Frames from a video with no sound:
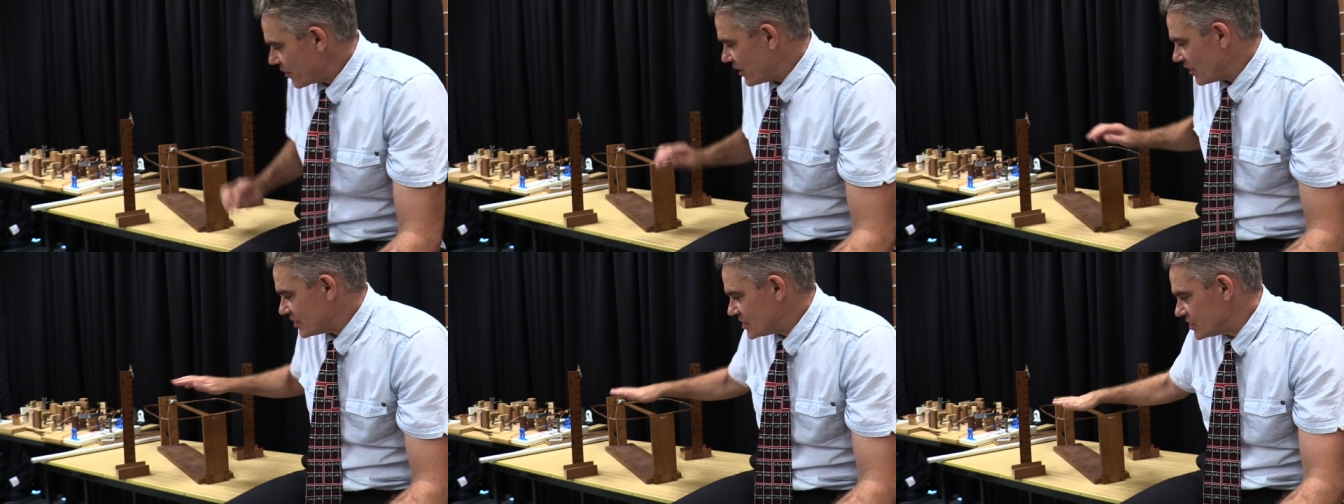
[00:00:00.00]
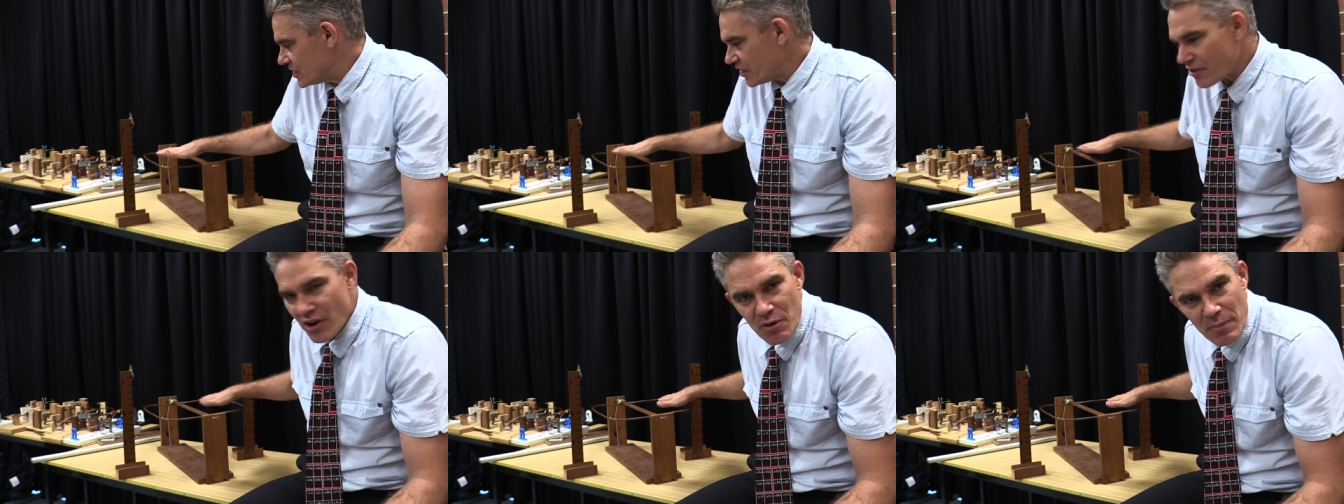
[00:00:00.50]
There's
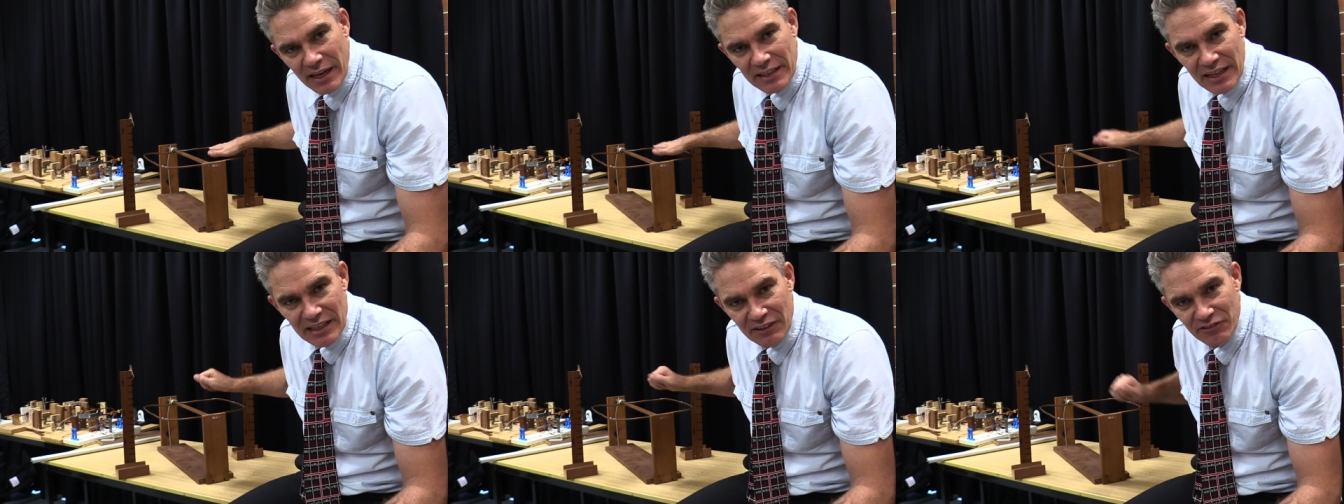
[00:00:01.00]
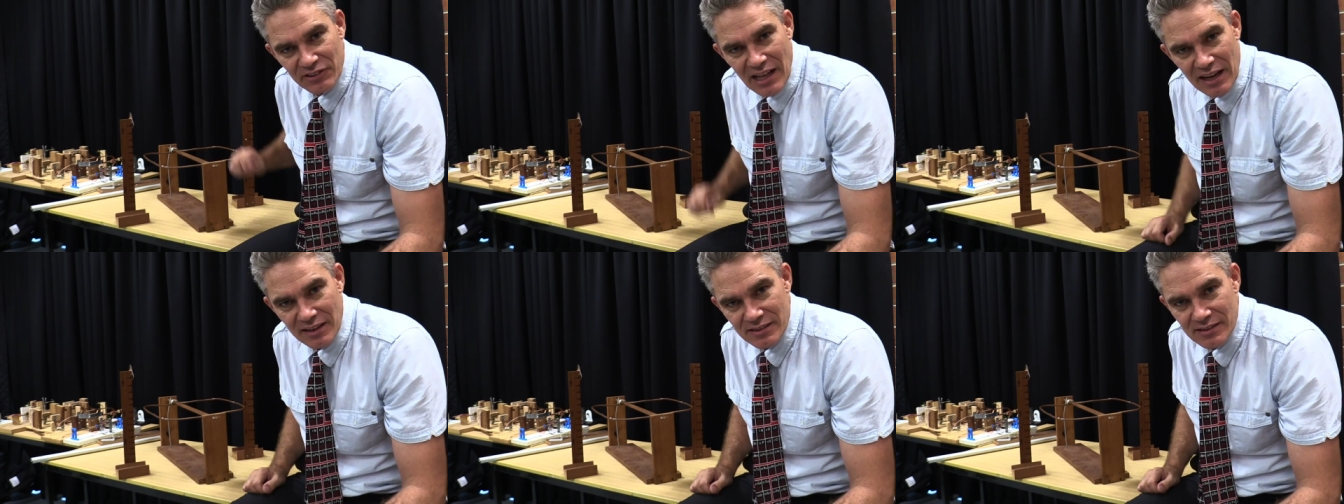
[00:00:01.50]
zero magnetic
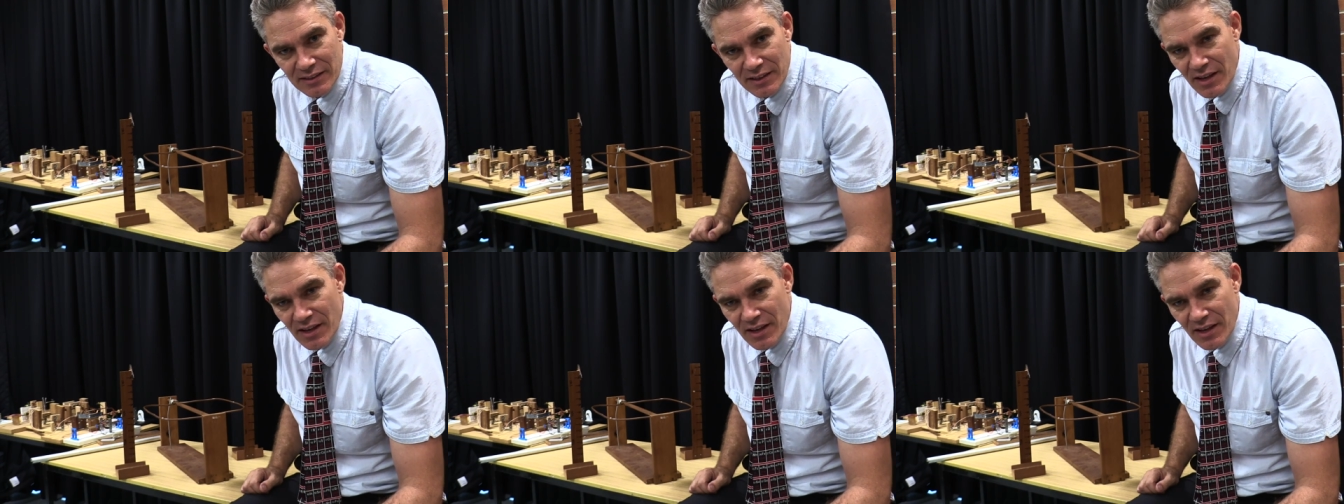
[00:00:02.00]
flux.